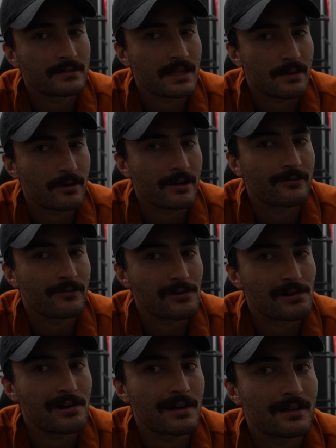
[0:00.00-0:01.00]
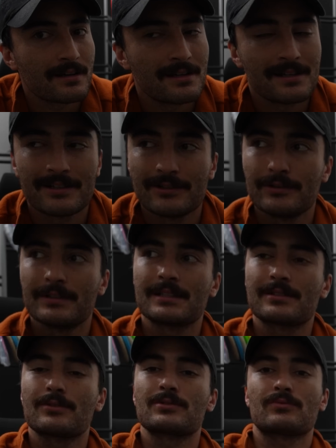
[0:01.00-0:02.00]
Samurai 4. Ooh,
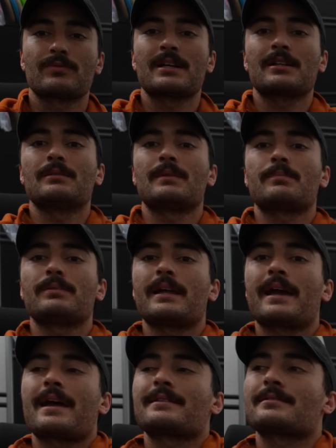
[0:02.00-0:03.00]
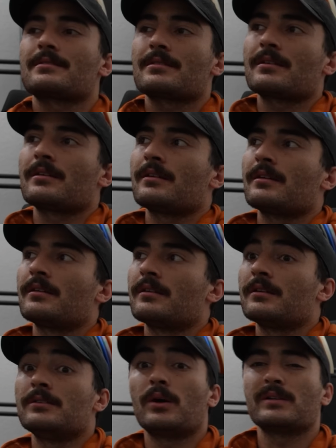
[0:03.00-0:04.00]
this throws a wrinkle in my plans.
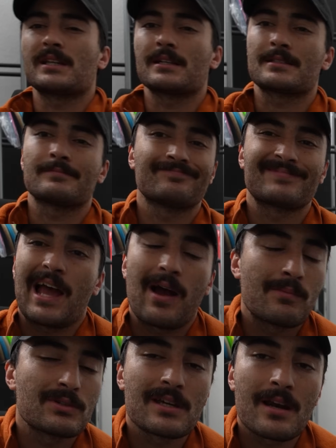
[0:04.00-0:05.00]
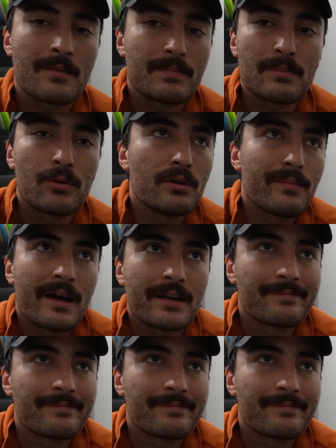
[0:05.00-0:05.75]
No, it doesn't. I'm just gonna be bold about